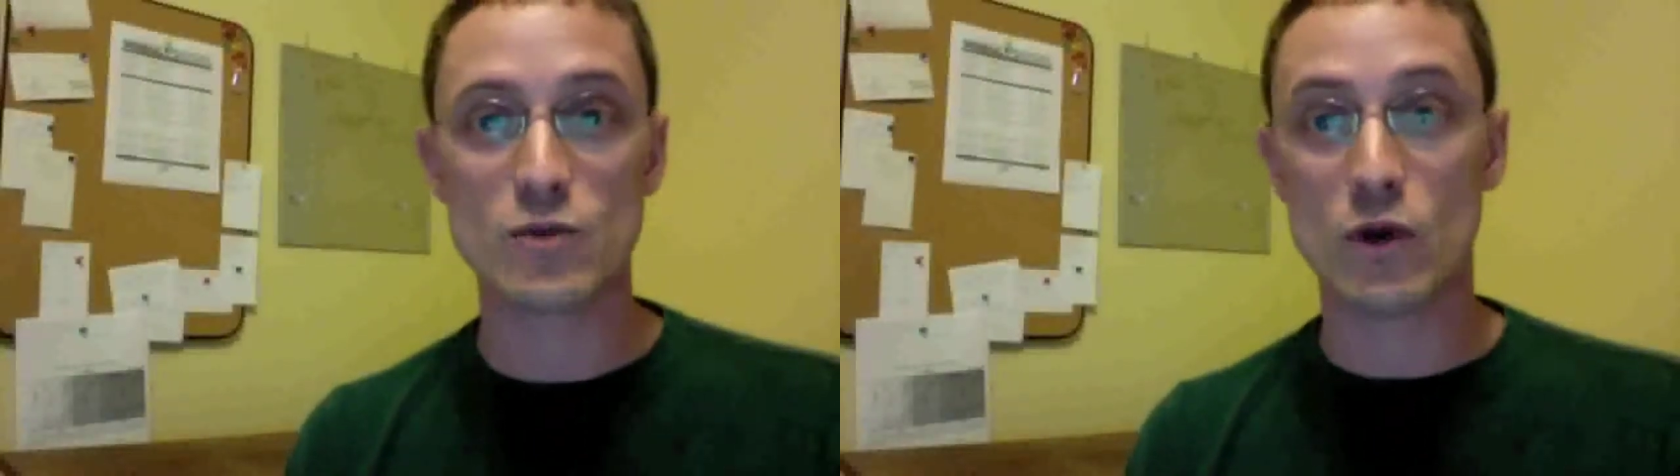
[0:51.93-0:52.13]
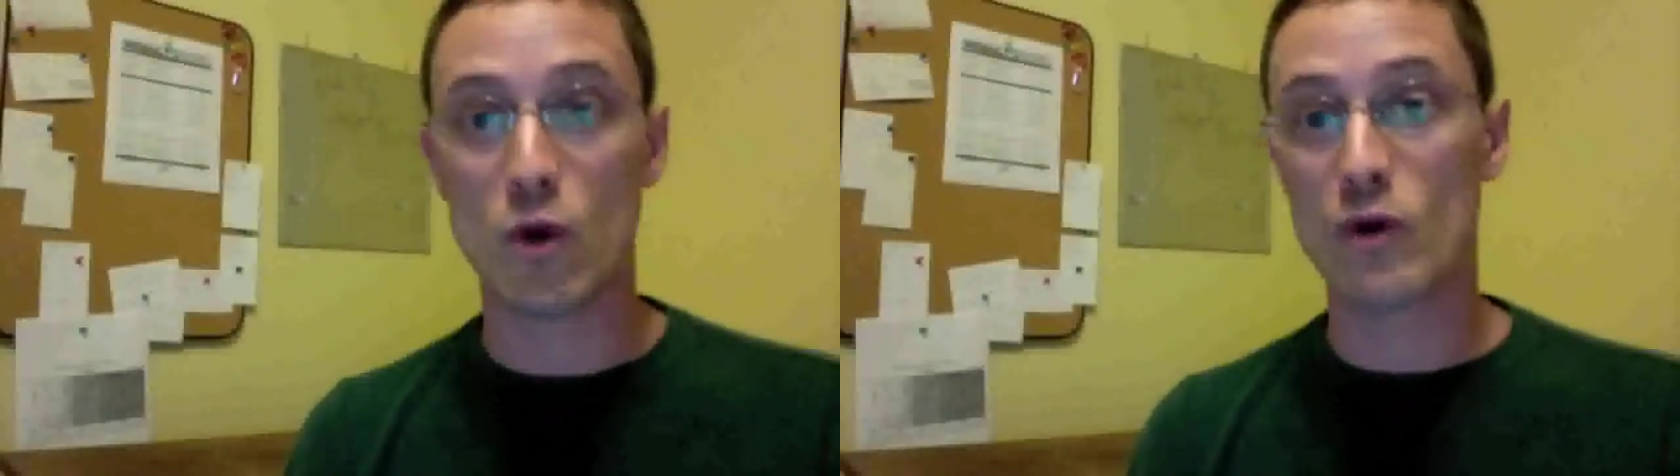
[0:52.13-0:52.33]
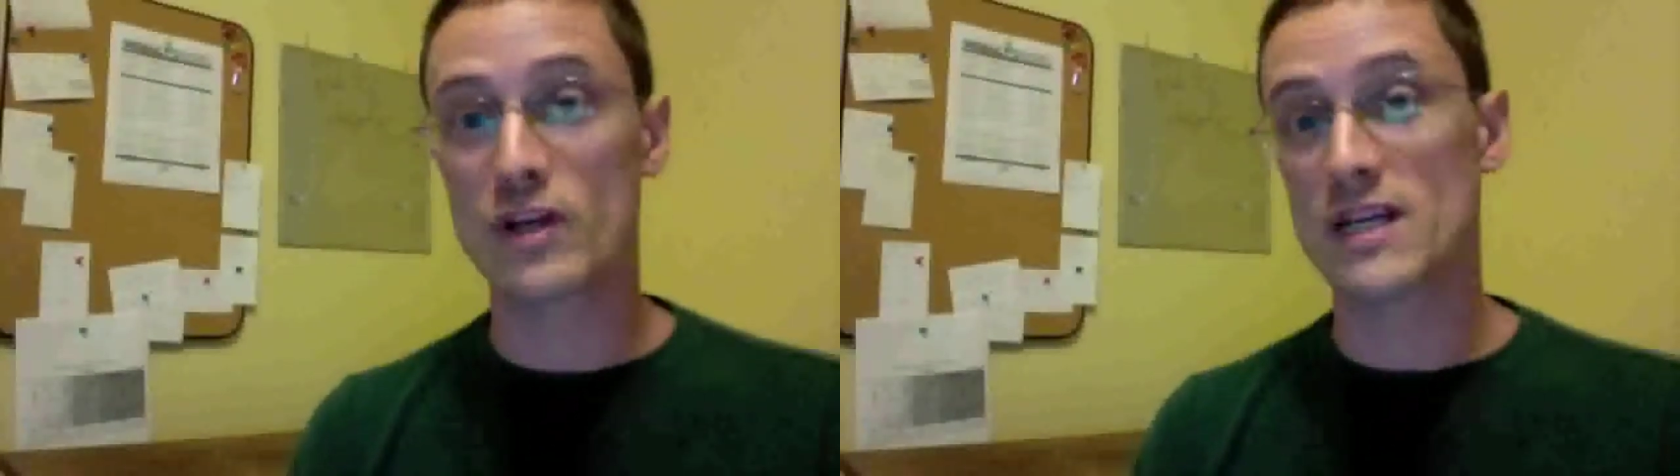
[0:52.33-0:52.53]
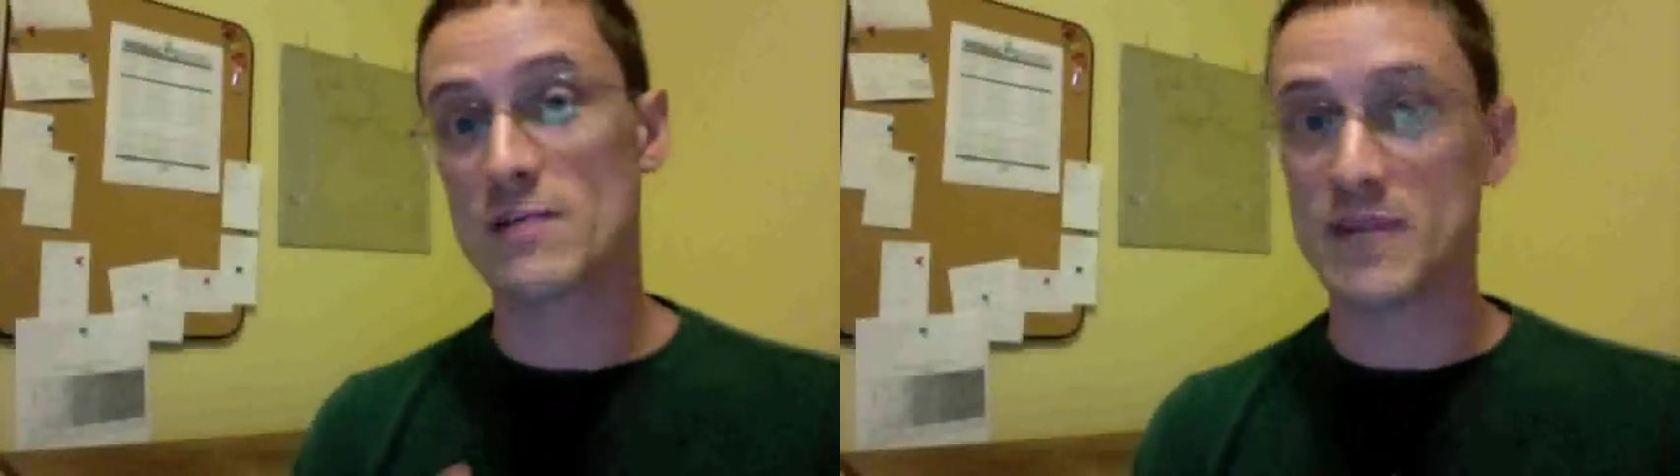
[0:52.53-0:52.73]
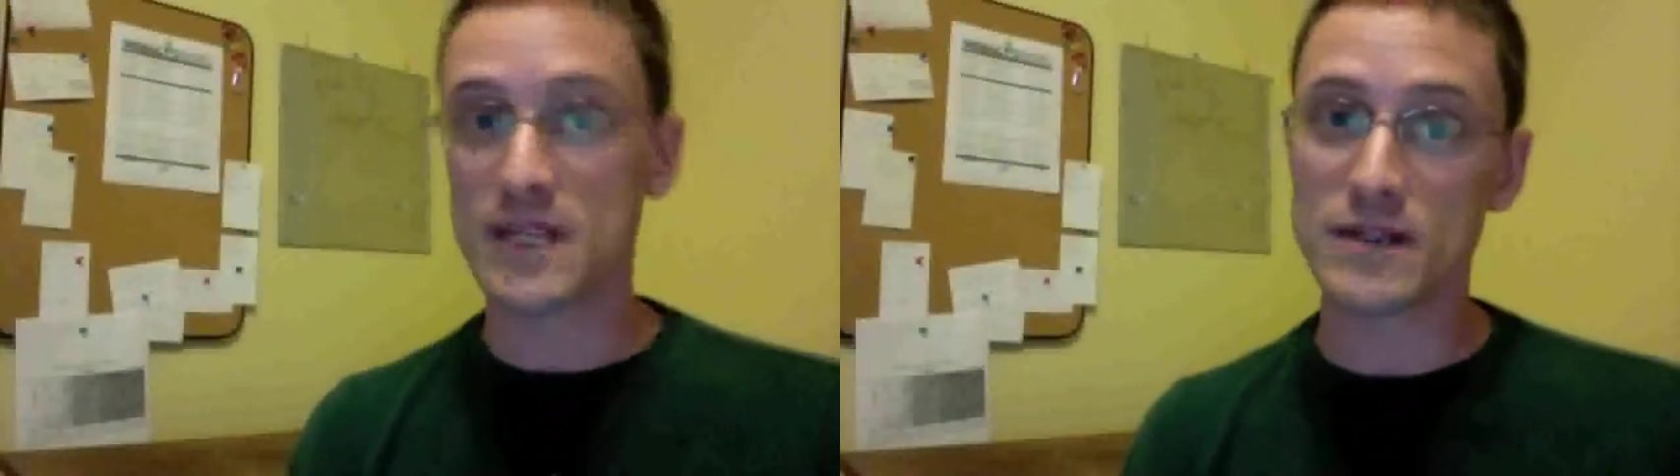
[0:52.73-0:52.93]
recorded
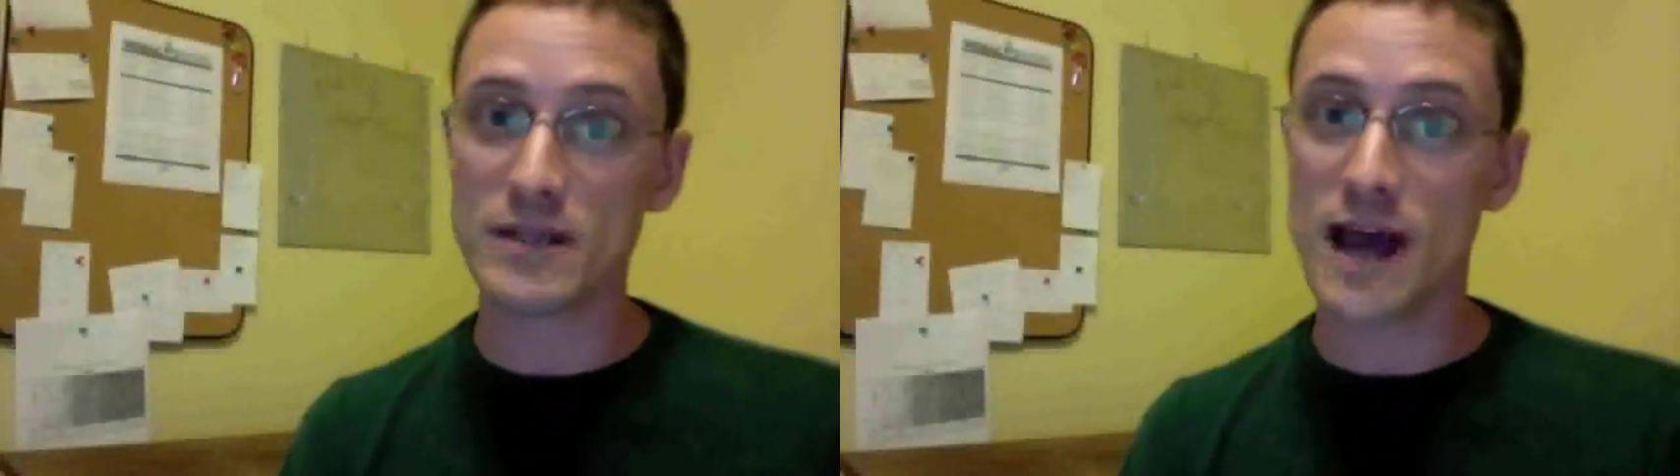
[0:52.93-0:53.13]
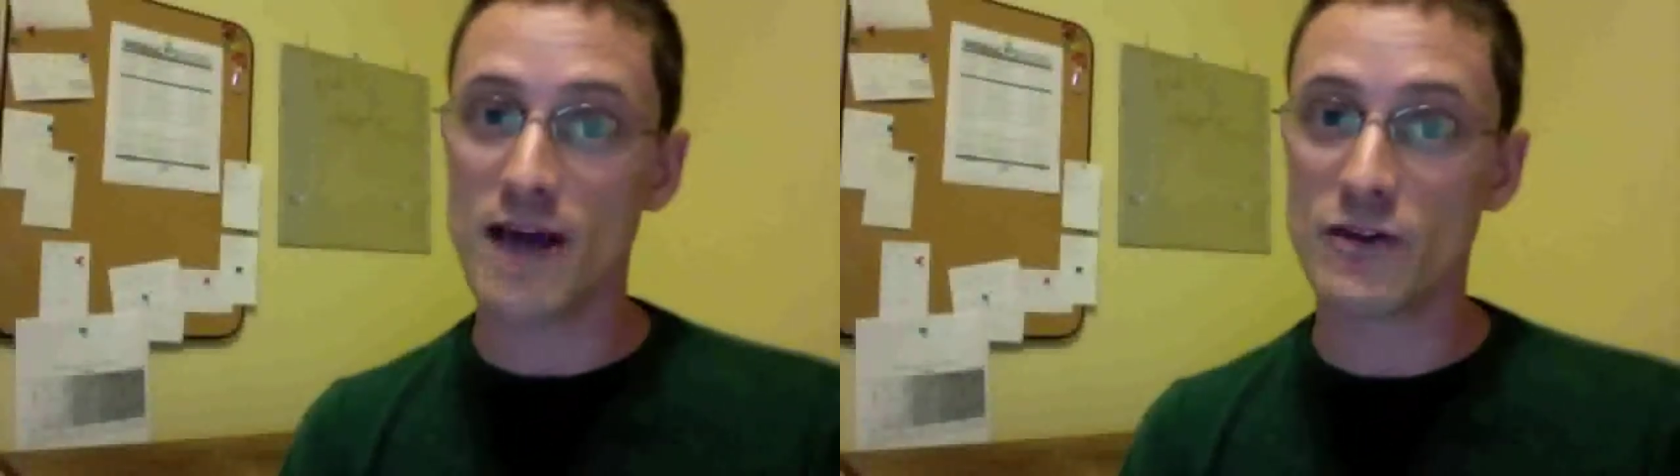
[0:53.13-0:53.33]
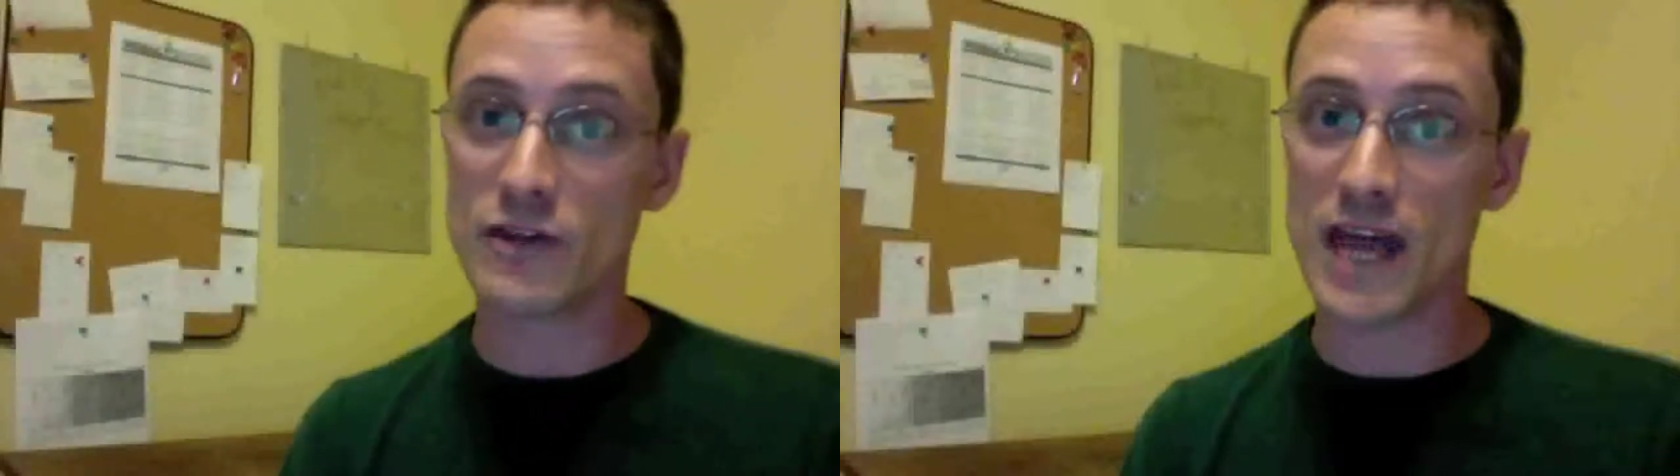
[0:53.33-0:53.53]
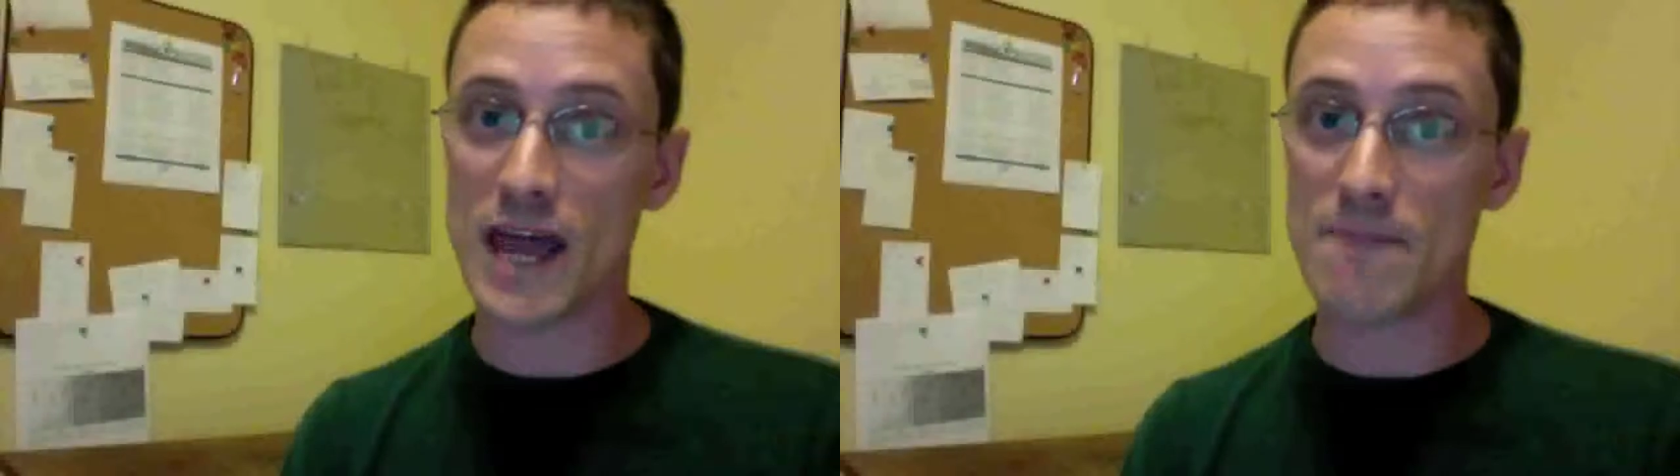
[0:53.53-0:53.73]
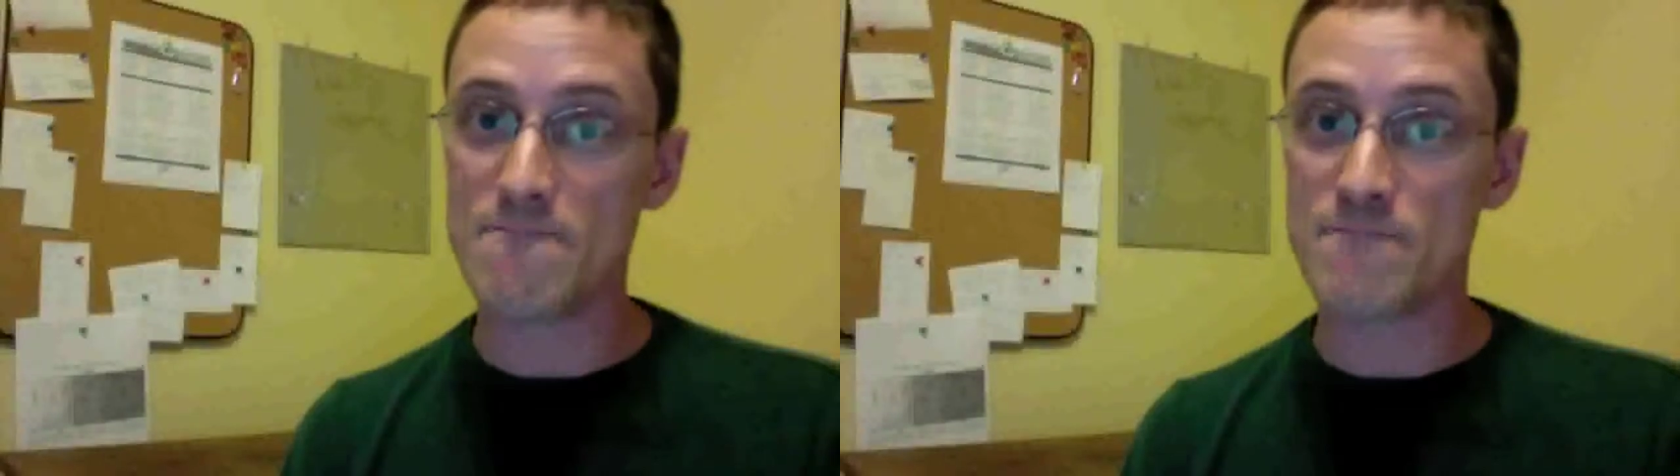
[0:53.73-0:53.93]
immediately after the
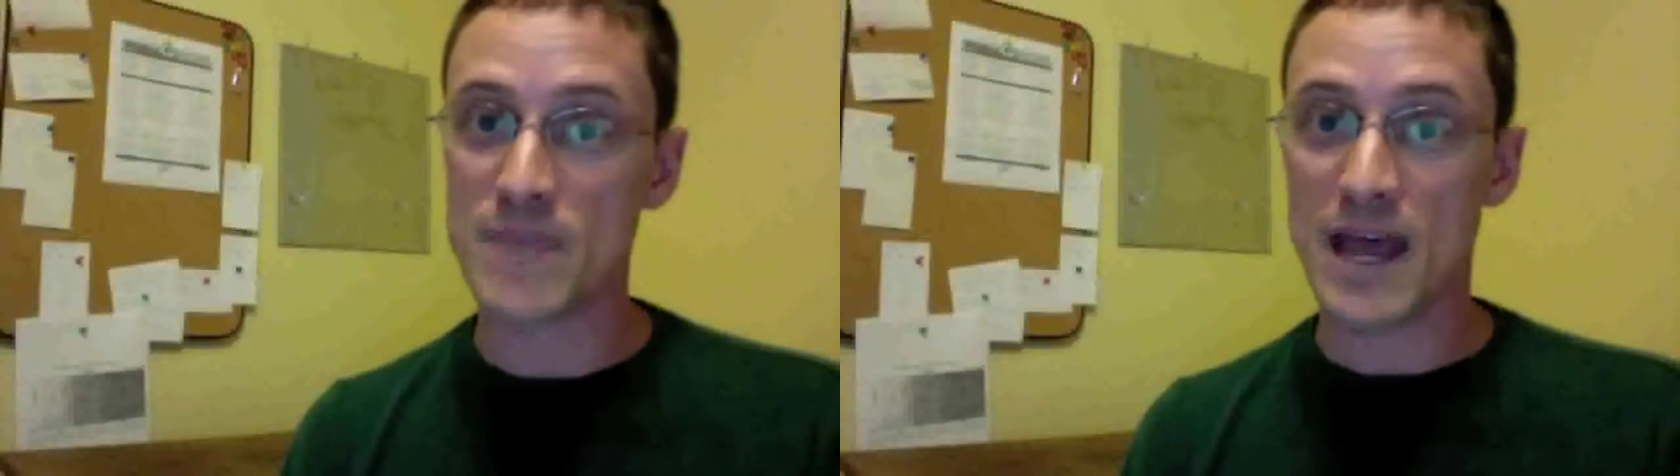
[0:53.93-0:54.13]
game,